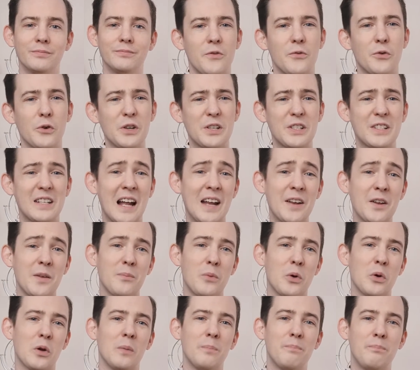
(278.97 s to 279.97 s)
For a standard
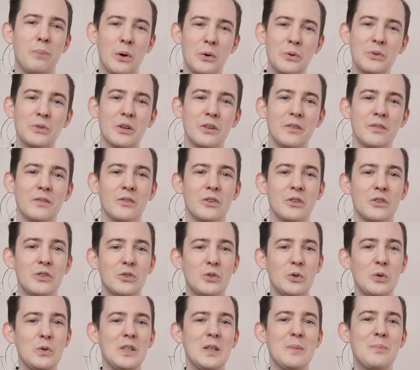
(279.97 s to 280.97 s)
model boson, the
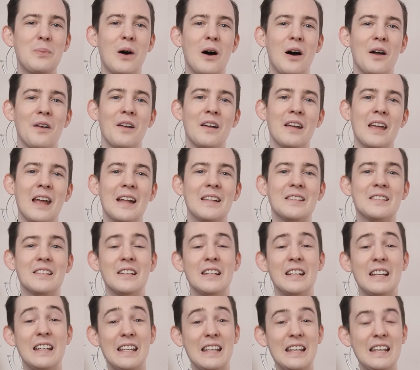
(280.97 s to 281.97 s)
SUSY partner gets
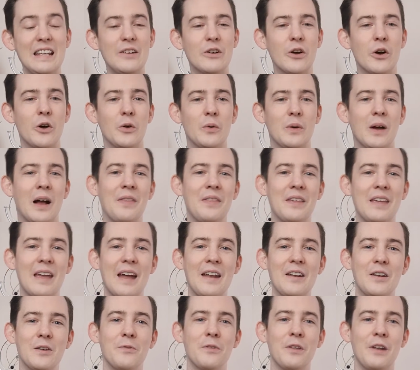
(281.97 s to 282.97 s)
an ino at the
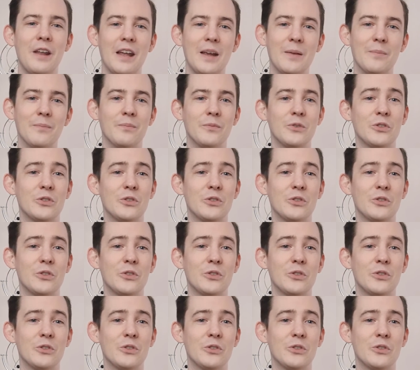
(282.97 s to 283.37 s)
end of the name,